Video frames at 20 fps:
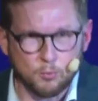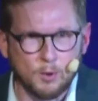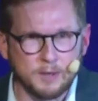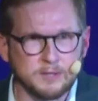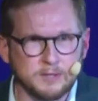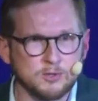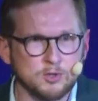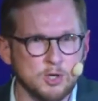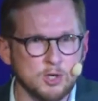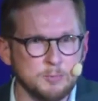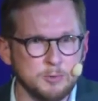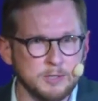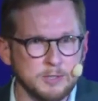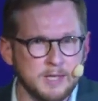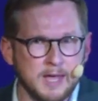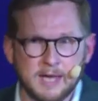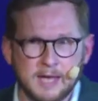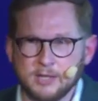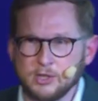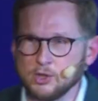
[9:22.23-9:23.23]
One is
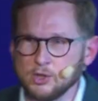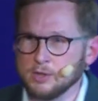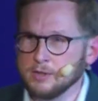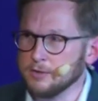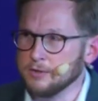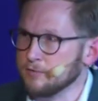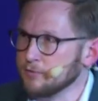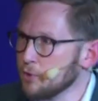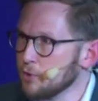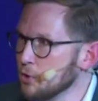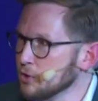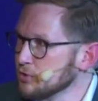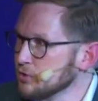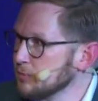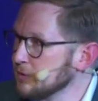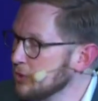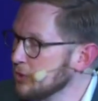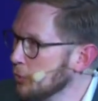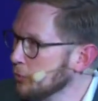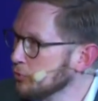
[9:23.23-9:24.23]
communication. Of
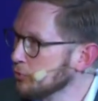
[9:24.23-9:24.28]
course, we